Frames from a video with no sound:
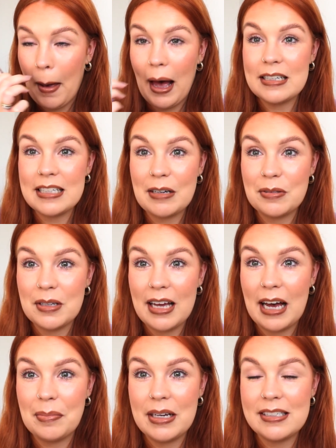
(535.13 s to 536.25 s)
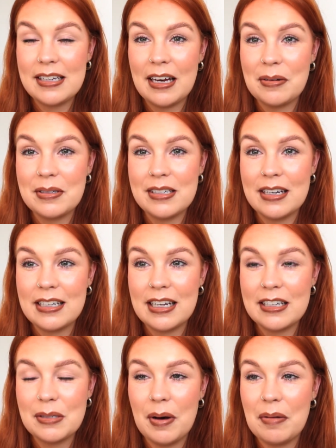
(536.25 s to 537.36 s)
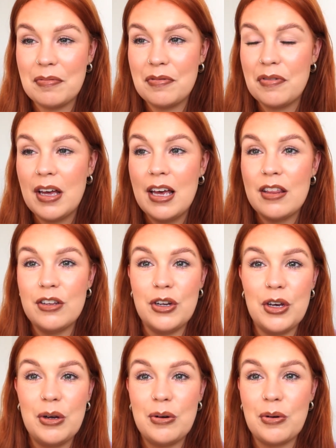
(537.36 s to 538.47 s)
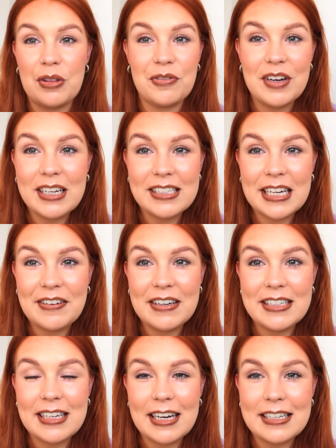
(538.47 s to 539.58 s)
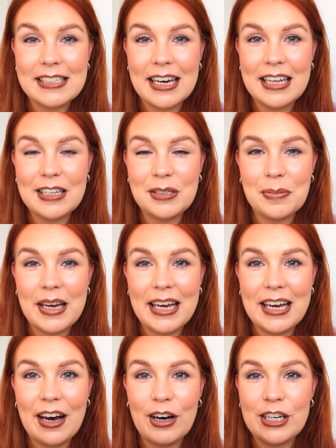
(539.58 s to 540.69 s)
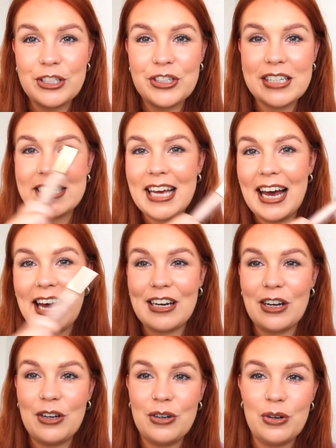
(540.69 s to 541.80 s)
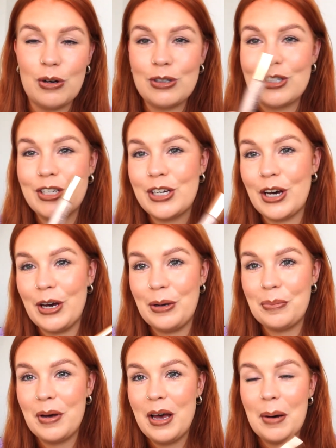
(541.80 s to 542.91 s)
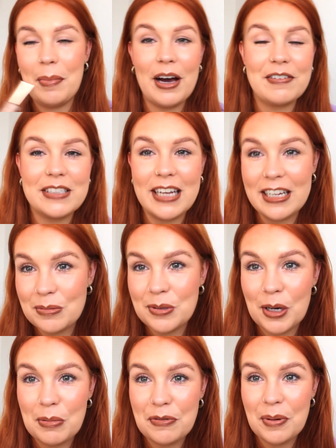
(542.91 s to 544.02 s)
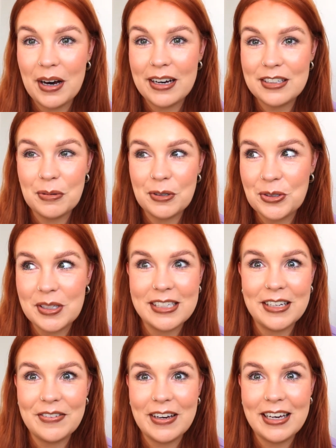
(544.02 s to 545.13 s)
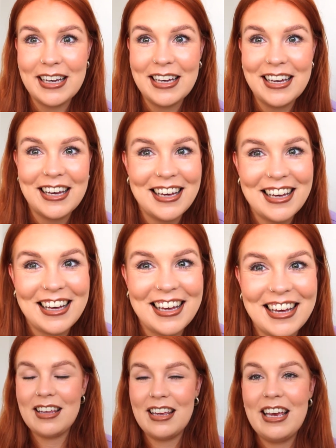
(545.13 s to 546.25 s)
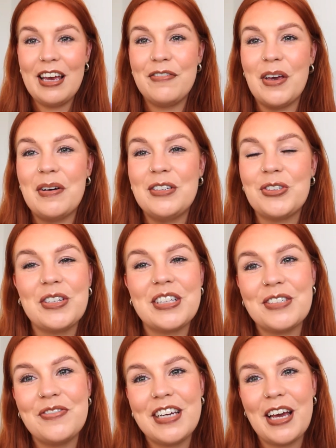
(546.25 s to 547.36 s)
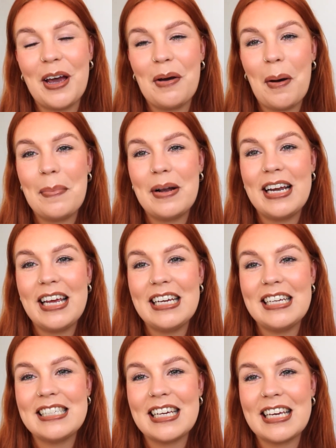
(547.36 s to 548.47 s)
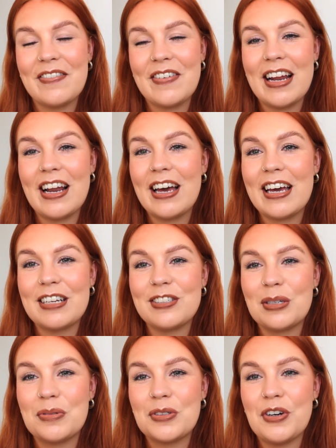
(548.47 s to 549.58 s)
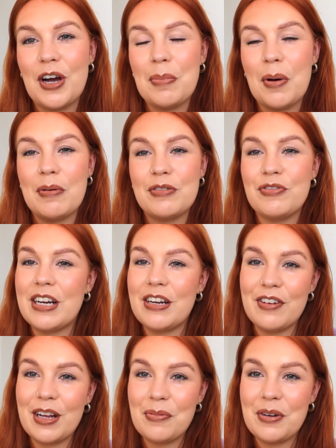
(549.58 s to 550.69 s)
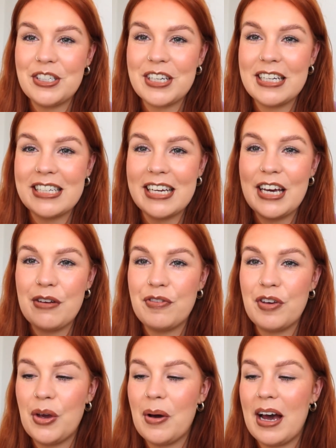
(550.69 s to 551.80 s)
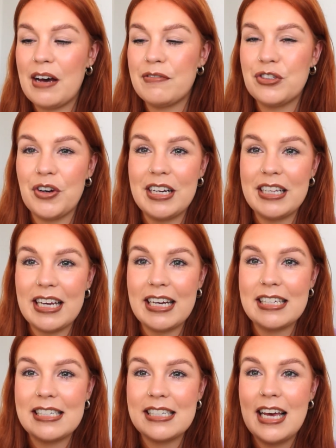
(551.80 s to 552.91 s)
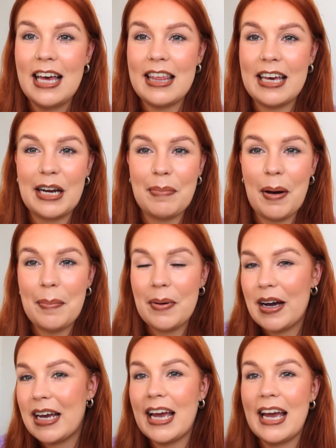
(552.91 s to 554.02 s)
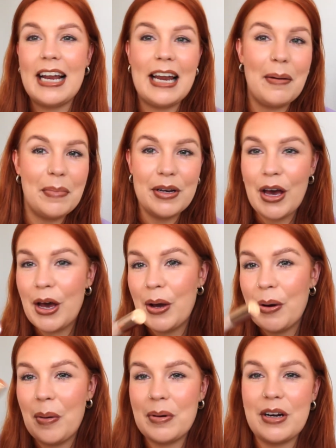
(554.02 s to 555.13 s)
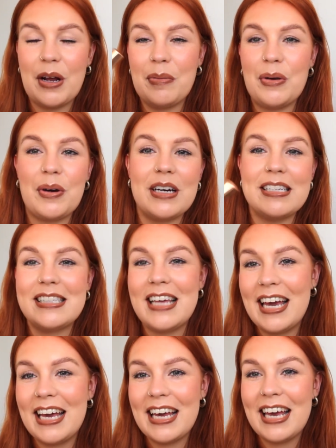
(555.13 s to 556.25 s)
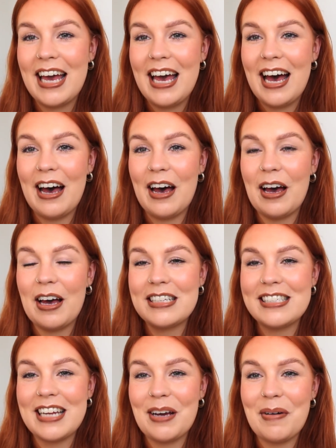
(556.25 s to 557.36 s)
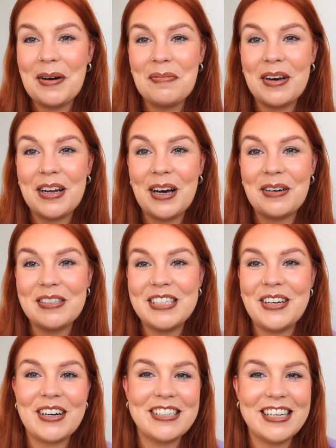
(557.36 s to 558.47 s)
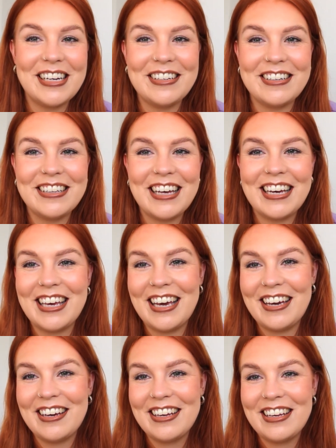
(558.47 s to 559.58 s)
And how Handmaid's Tale is starting next month. The new Lord of the Rings series starts later this week. I just cannot cope. Might have to take some time off work to all this TV. If you enjoyed this video, please give it a like and subscribe. I would really, really appreciate it. If you have tried this, thinking about buying it, let me know. I want to know what you guys think. Stay well, and I'll see you guys soon. Thank you.